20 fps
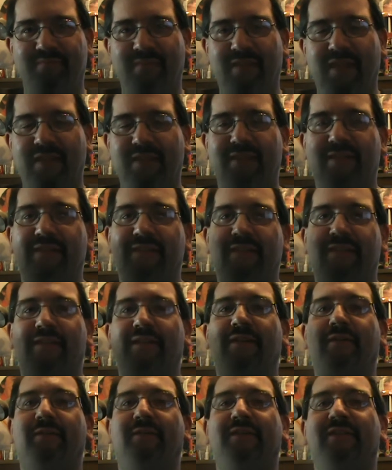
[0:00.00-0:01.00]
it
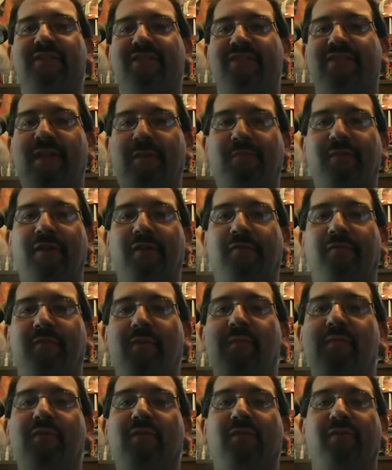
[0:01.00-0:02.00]
doesn't separate you from
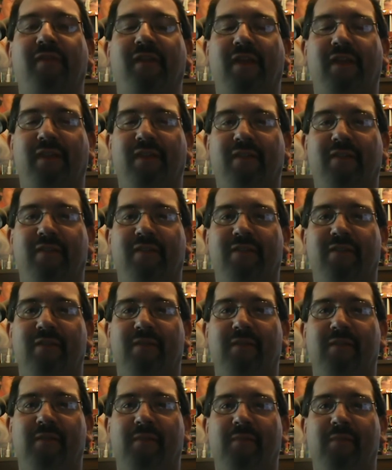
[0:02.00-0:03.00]
the movie.
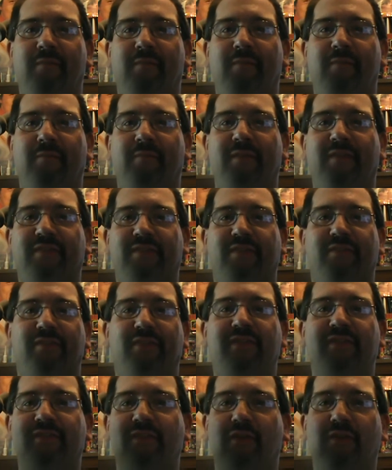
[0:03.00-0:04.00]
Because
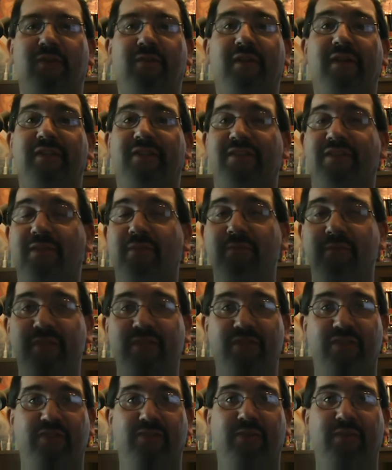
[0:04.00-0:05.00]
everything's already so
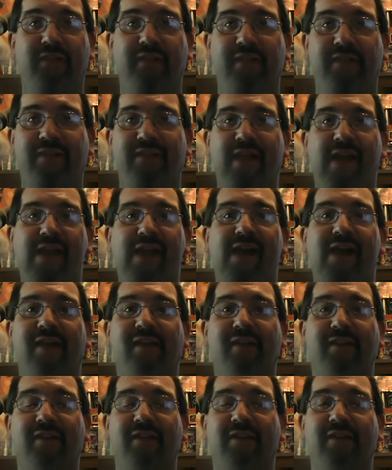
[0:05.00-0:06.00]
disjointed and
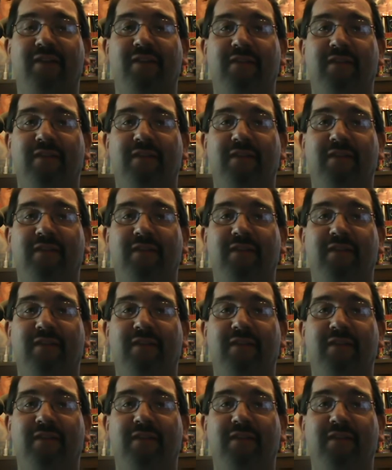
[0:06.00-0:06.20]
chaotic.